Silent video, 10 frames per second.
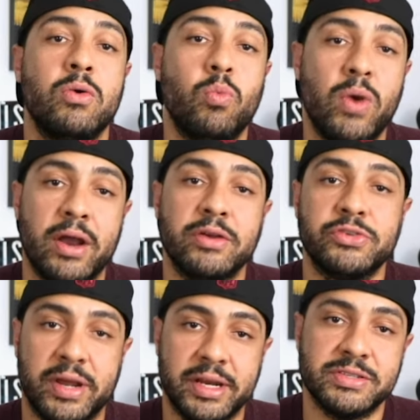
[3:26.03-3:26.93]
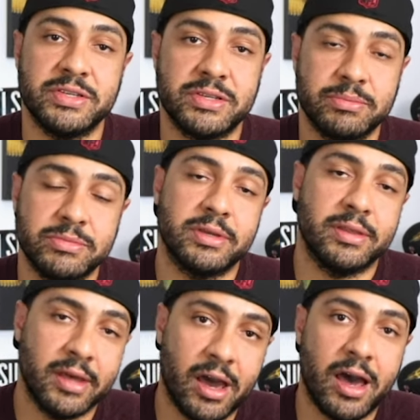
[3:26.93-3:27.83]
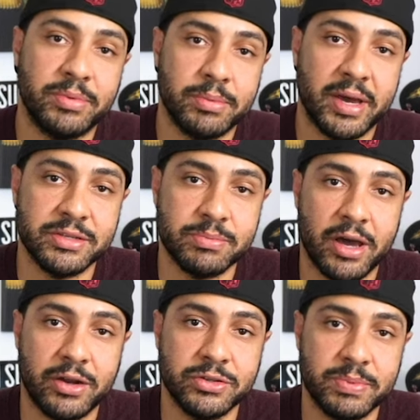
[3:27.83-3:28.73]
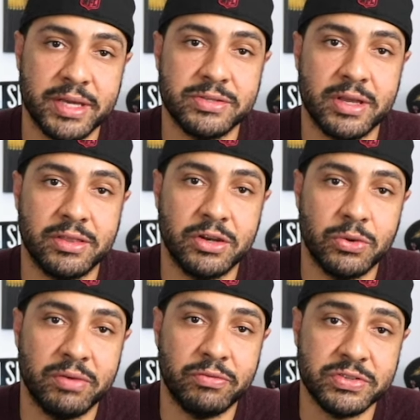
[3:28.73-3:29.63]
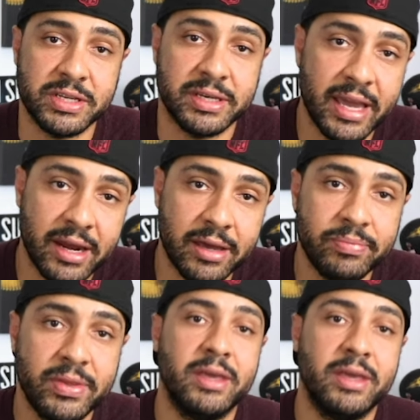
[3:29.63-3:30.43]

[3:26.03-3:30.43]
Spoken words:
where training systems can then optimize models based on the new inferencing data,